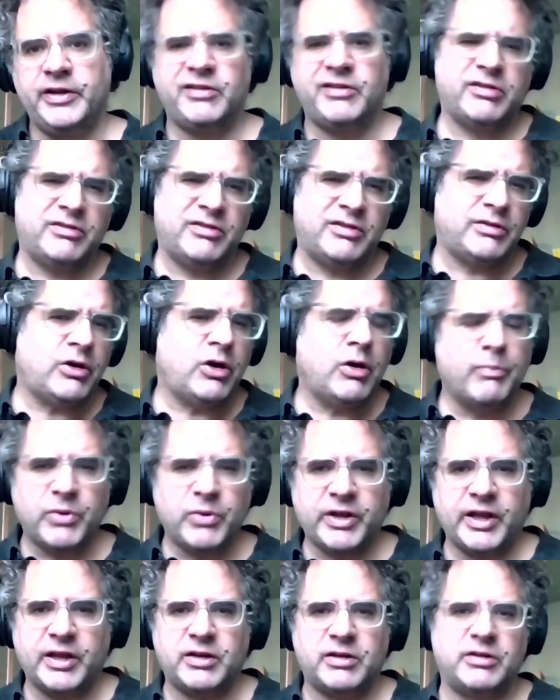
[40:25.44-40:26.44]
it's
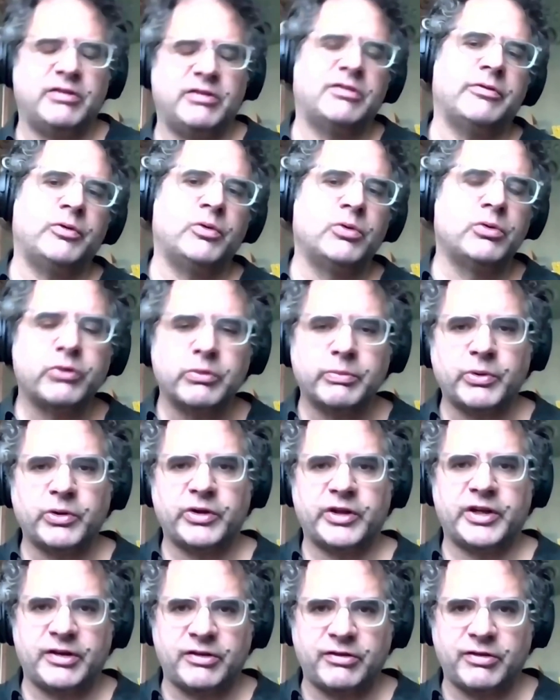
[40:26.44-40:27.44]
complicated because of
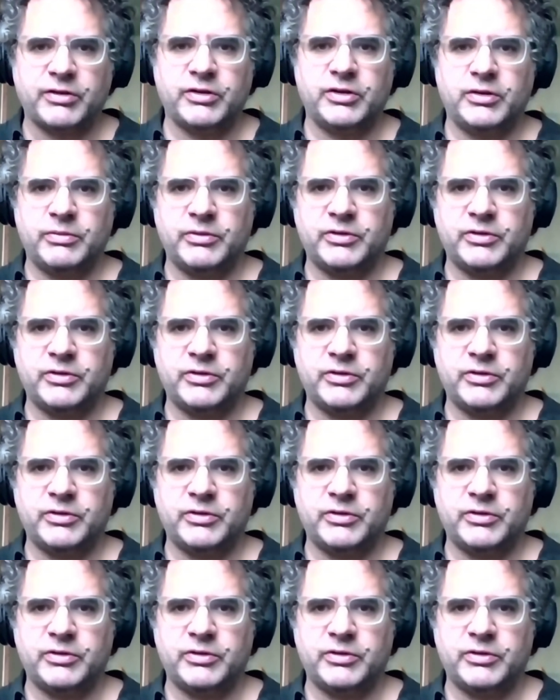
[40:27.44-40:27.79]
Audible, actually,